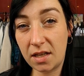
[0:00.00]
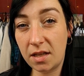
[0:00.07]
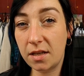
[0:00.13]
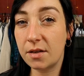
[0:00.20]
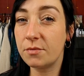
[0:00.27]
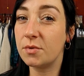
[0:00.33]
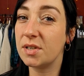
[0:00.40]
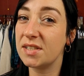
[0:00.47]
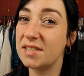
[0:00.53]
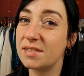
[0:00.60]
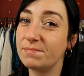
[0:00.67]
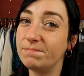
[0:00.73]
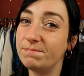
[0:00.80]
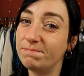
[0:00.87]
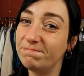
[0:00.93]
ink was
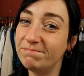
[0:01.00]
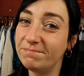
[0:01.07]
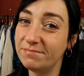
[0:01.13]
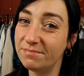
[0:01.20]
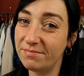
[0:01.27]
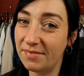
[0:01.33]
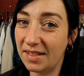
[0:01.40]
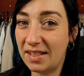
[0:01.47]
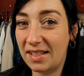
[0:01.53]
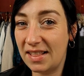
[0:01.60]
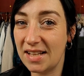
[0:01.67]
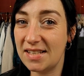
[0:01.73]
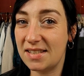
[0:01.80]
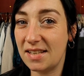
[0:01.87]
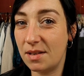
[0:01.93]

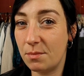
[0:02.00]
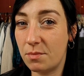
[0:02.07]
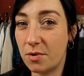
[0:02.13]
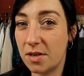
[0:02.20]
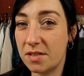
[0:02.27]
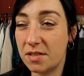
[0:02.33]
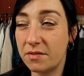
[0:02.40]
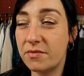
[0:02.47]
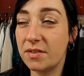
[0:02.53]
less than impressive.